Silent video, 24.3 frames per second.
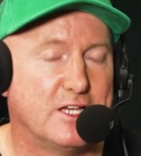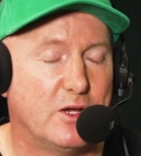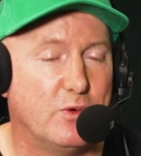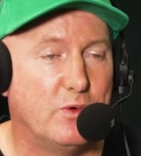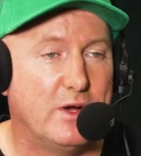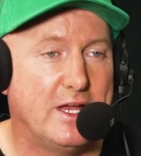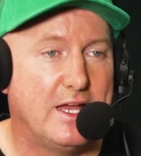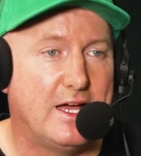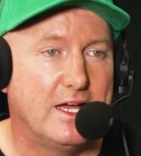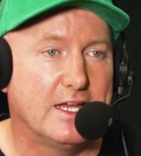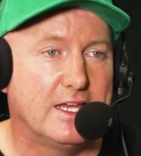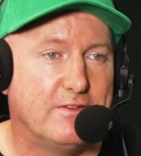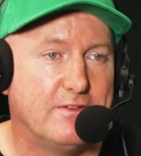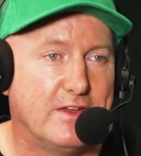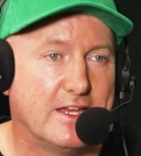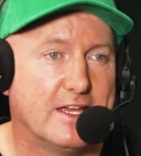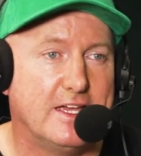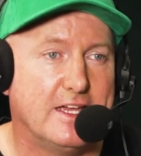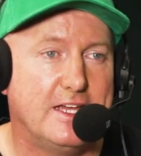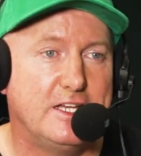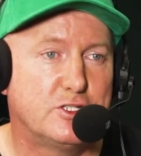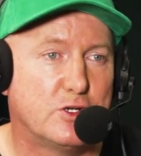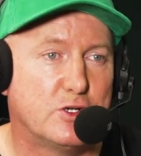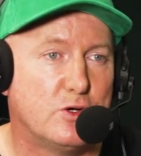So we are giving
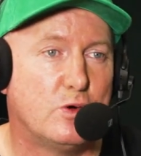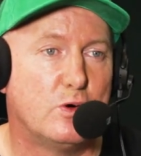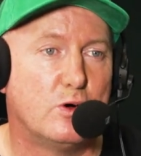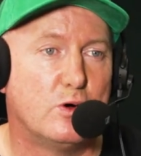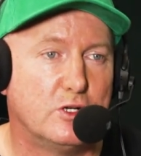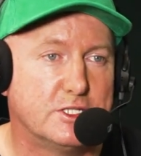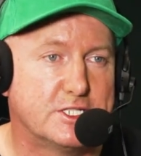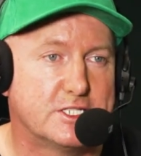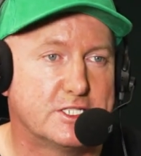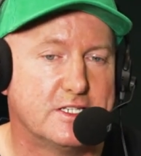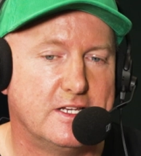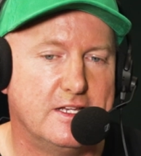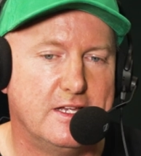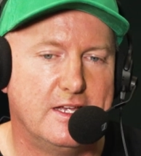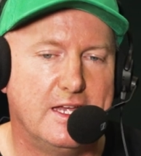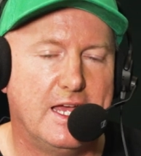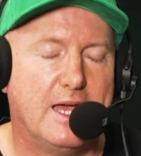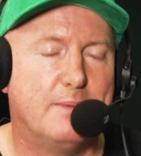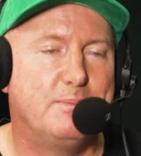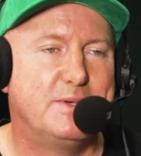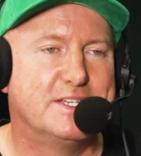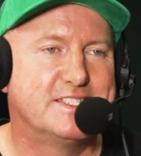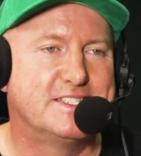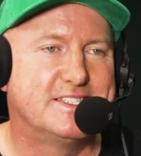each horse
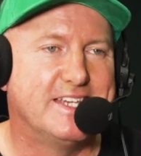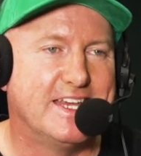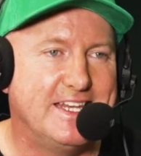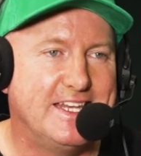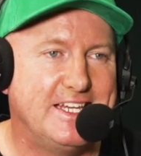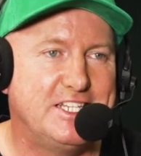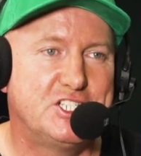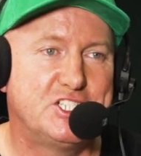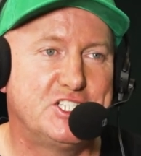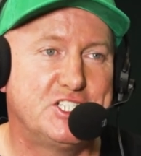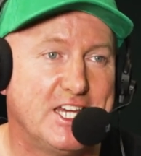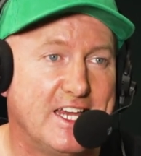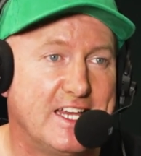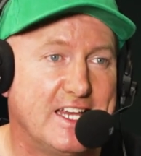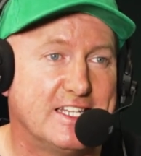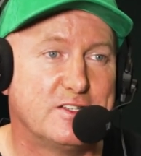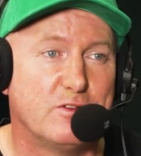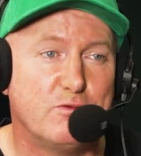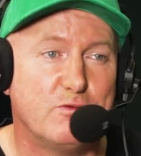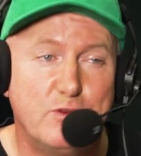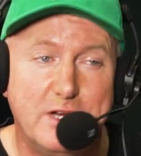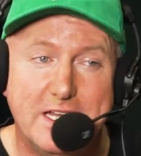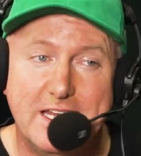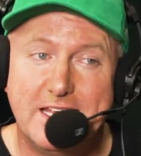a percentage
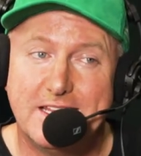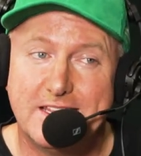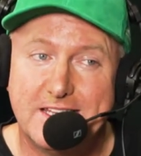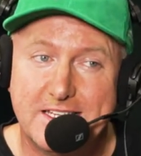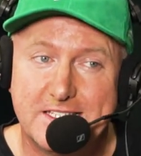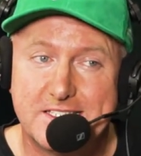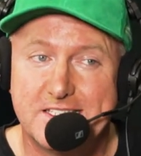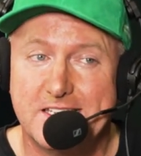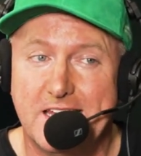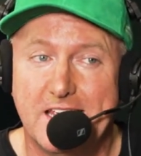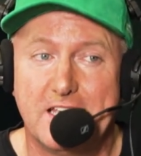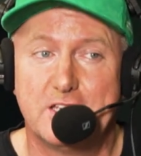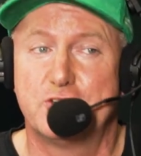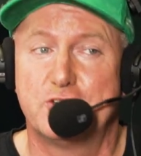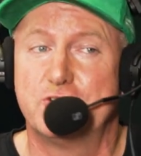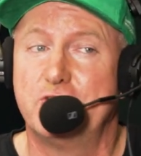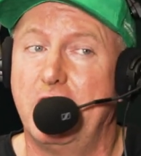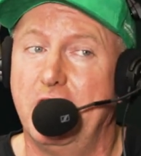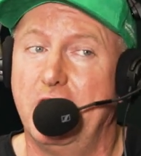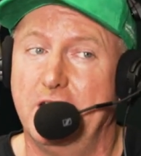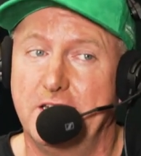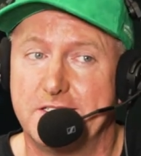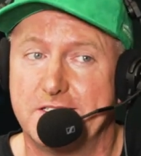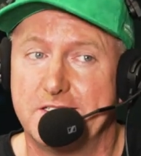chance of winning this next
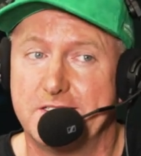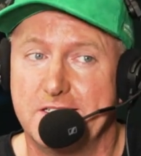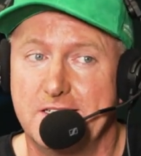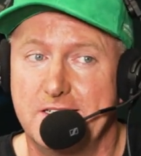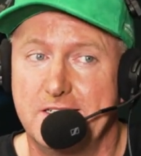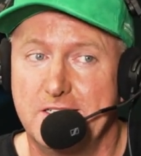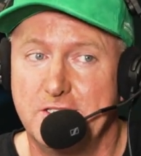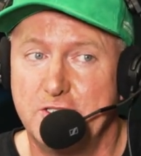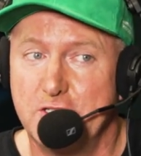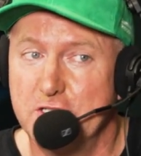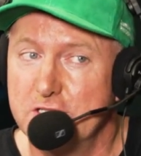race, mm -hmm.